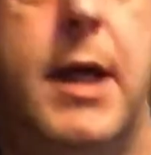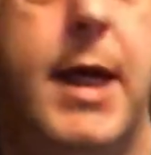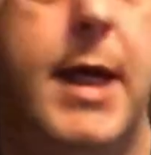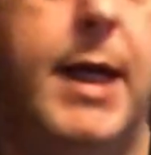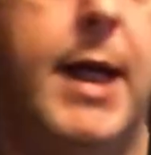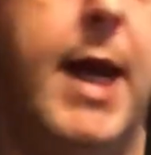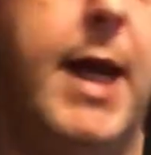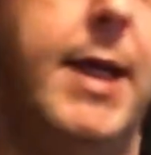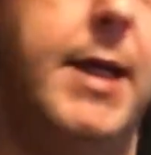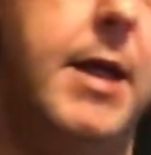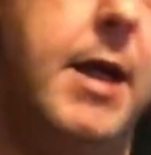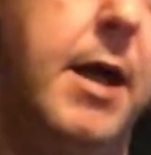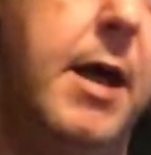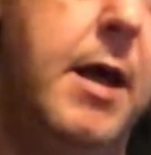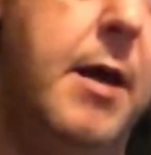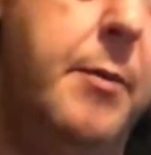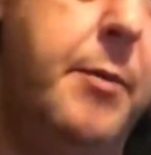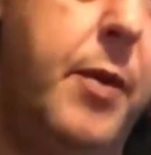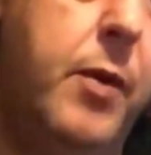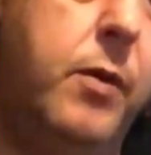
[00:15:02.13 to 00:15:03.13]
okay,
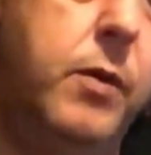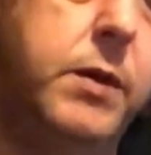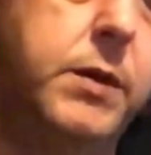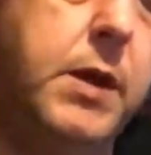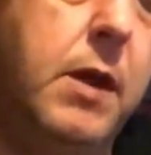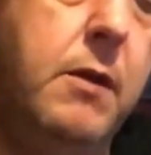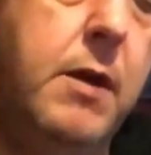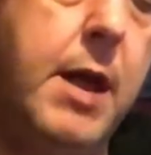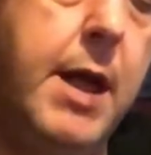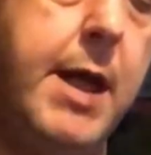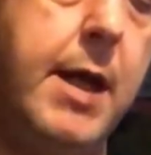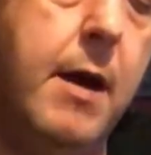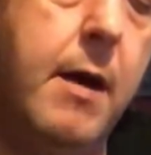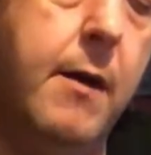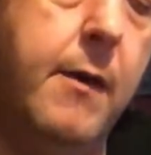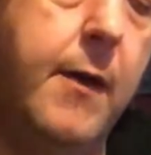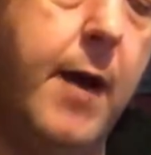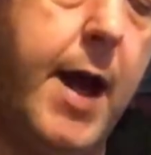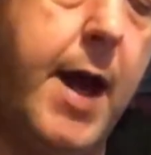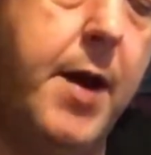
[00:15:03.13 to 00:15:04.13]
but also
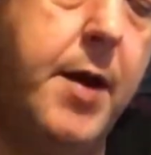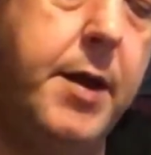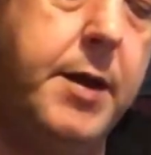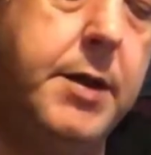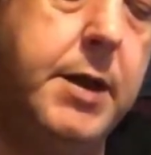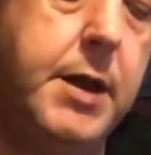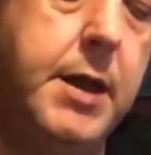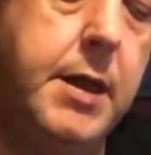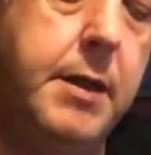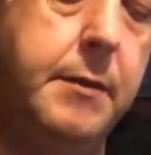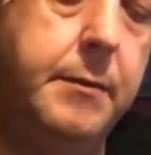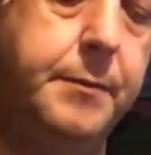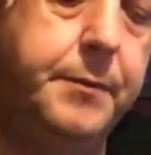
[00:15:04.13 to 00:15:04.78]
Leo energy.